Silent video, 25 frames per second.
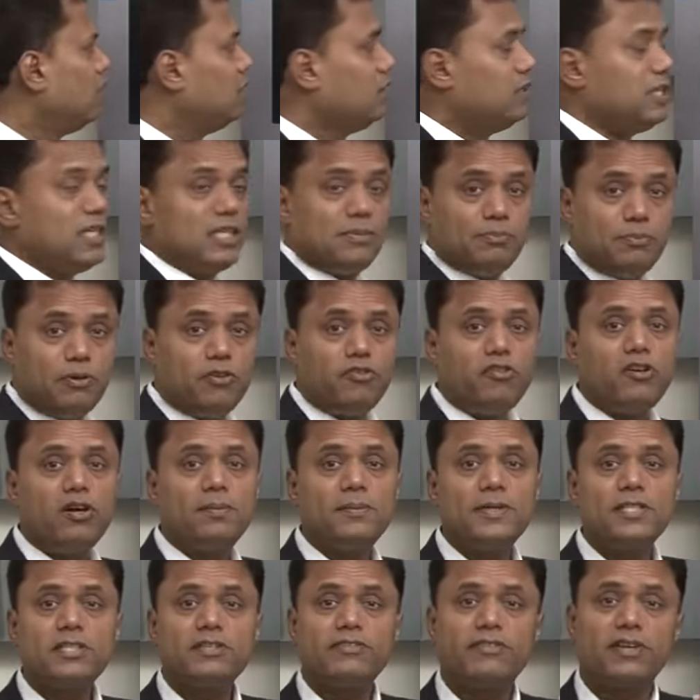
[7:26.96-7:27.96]
These
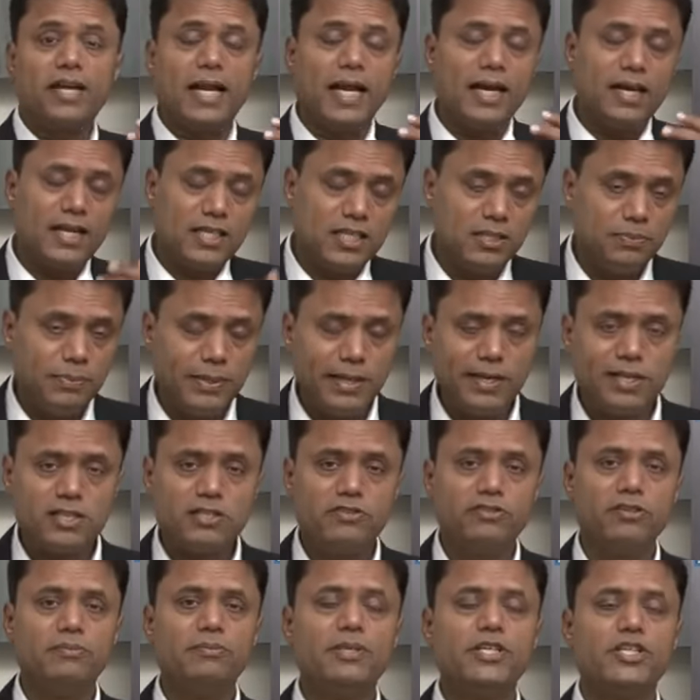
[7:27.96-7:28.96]
performance of client
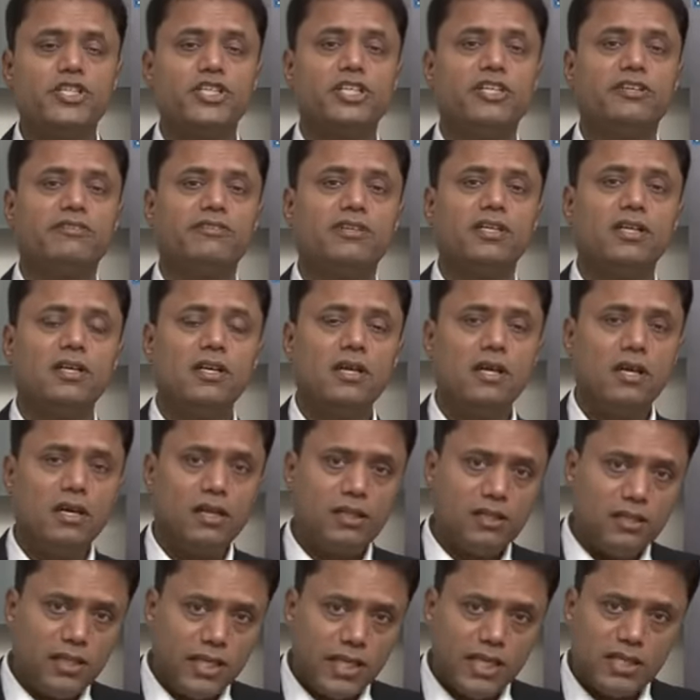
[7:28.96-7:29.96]
experience will be achieved.
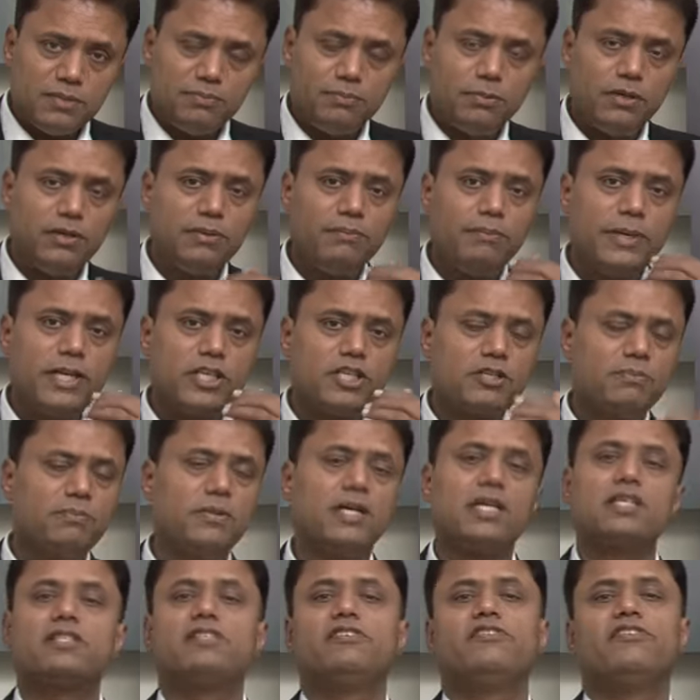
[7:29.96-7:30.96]
These
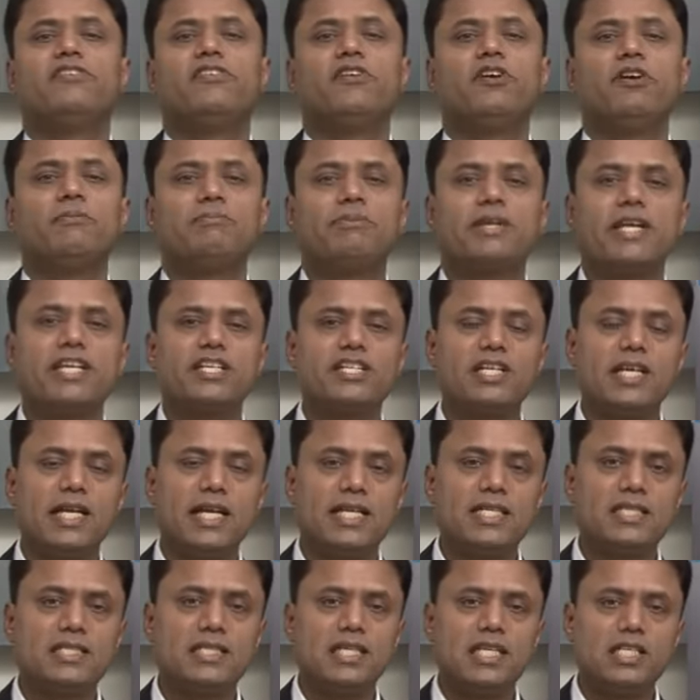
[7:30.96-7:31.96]
benchmarks of operational
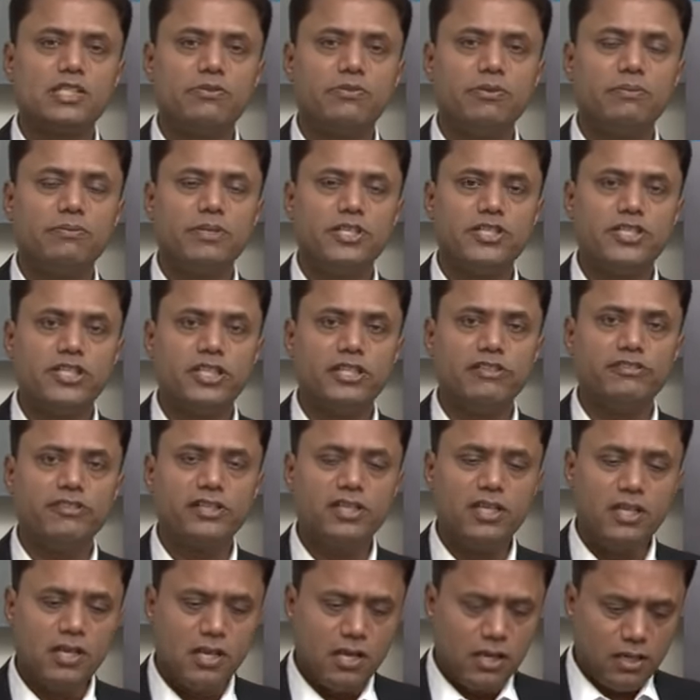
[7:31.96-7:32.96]
excellence will be achieved.
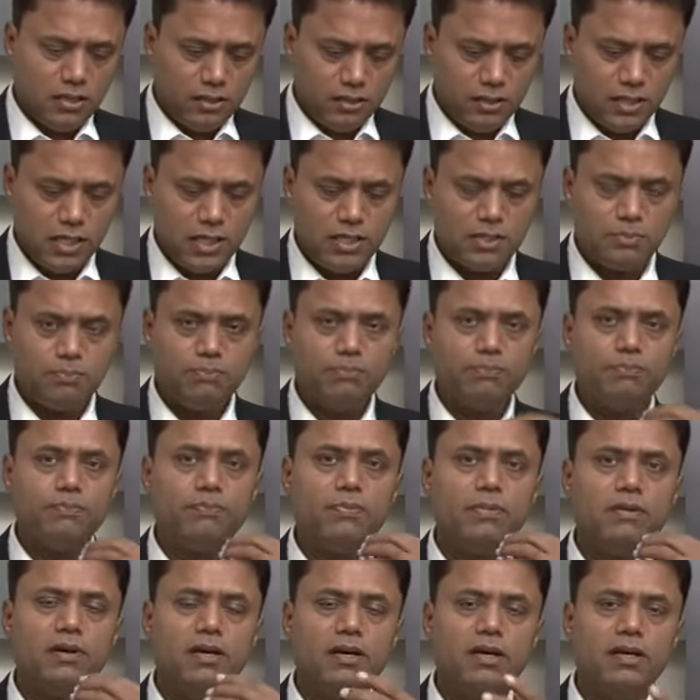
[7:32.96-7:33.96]
These
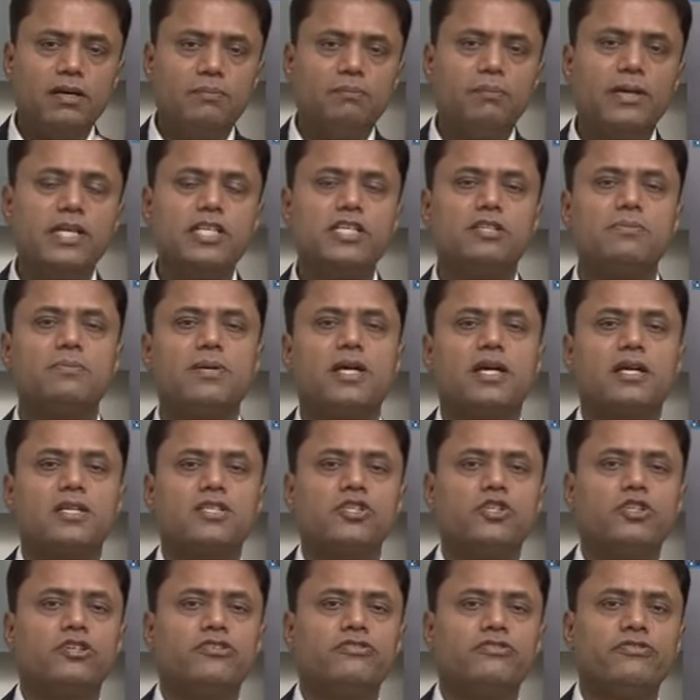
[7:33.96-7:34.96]

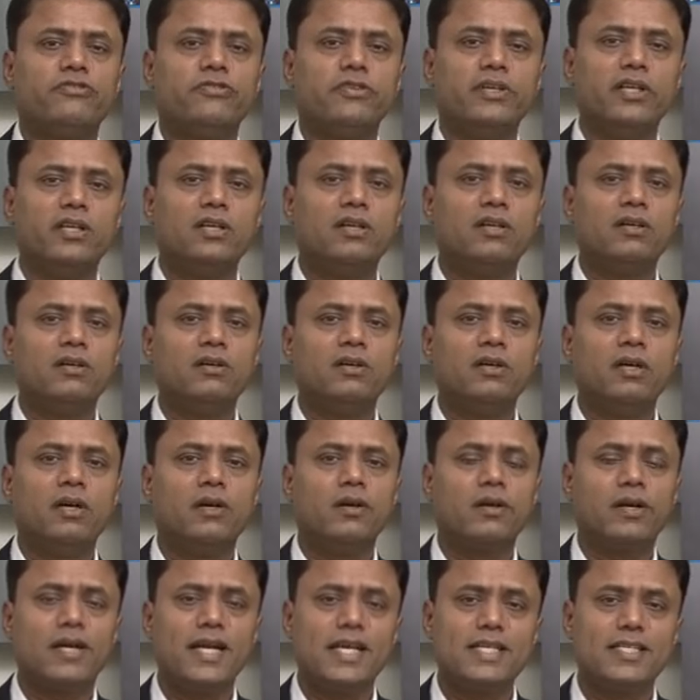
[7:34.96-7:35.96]
benchmarks of
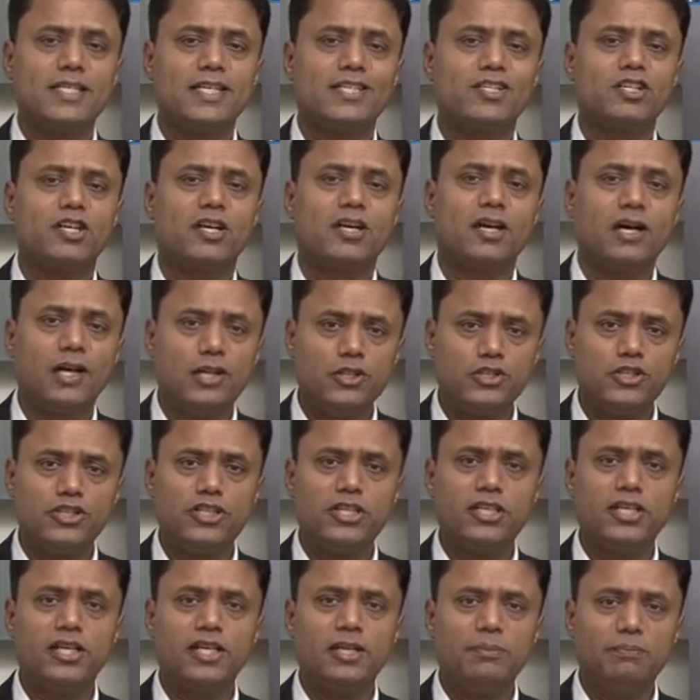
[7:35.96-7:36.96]
organizational
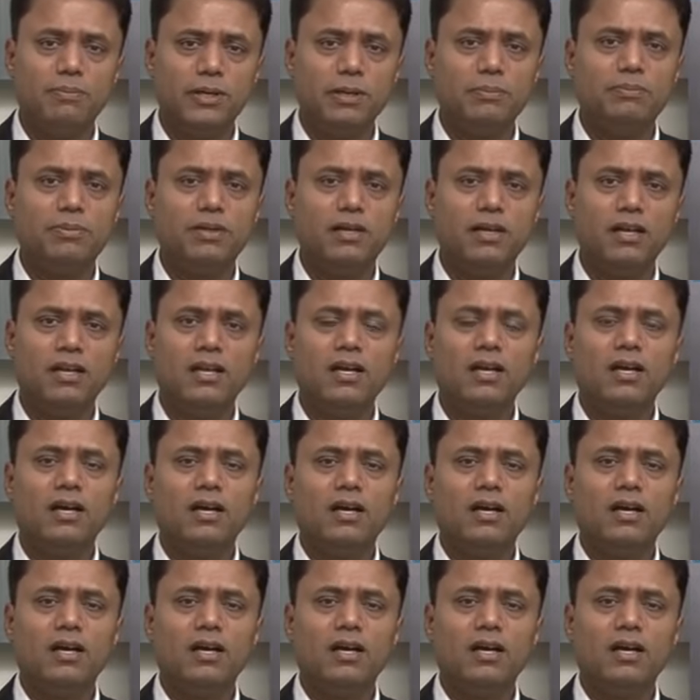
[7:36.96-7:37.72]
culture and people